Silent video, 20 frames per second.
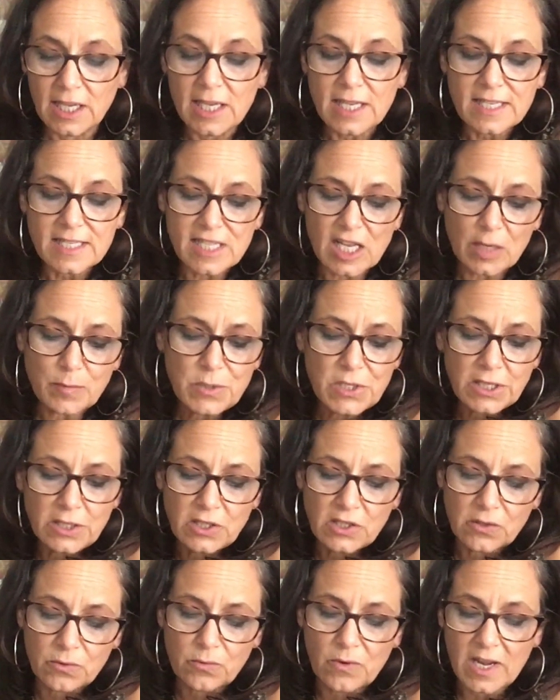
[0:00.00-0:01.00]
Subject
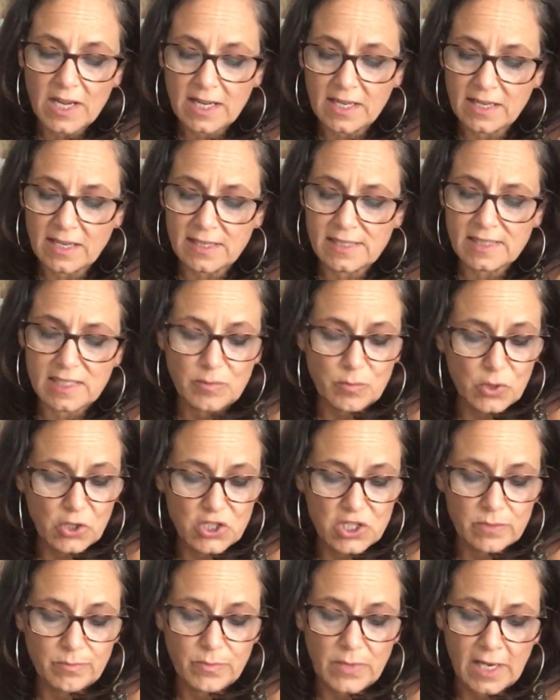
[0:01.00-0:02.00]
could recognize
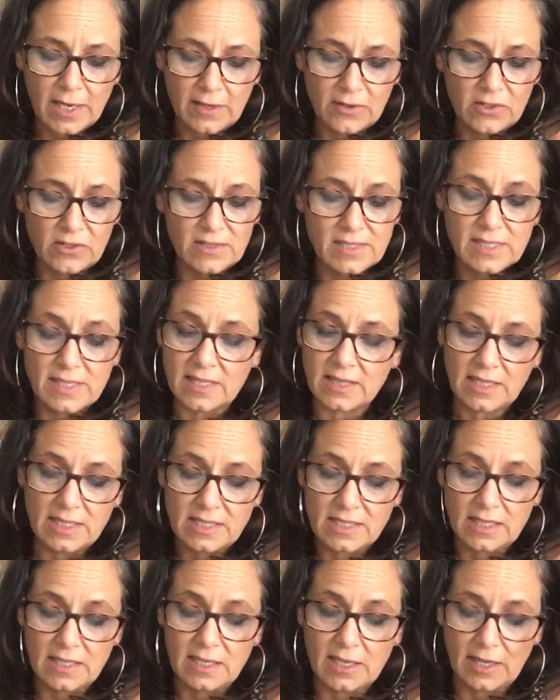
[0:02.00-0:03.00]
emergent patterns that they
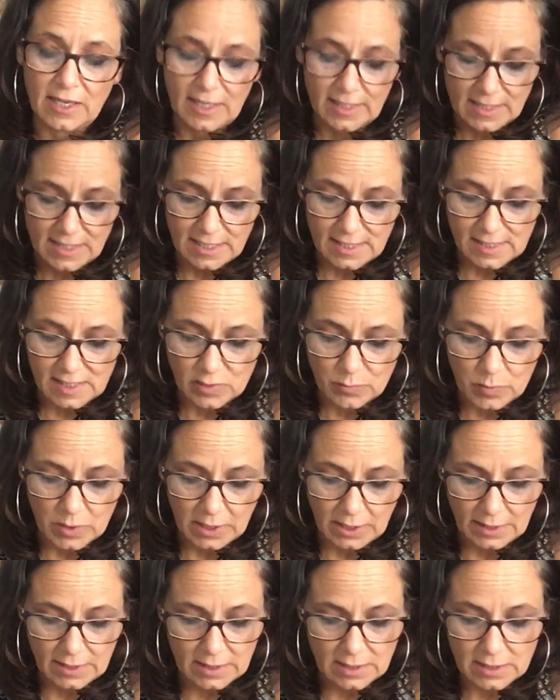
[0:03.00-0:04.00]
did not
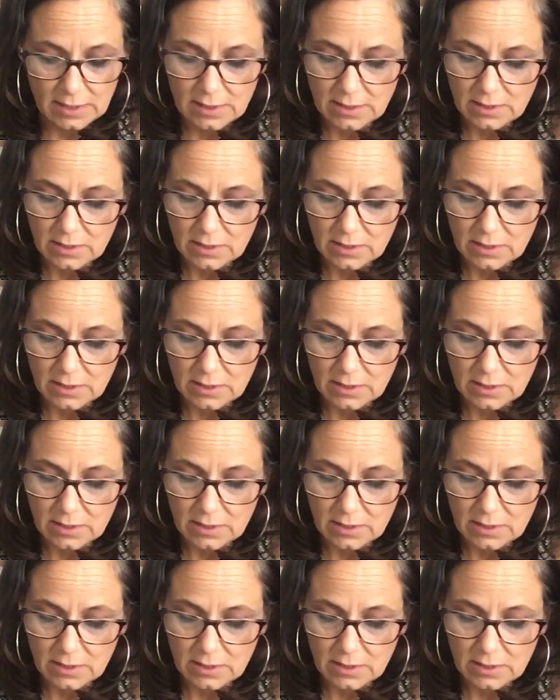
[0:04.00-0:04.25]
anticipate.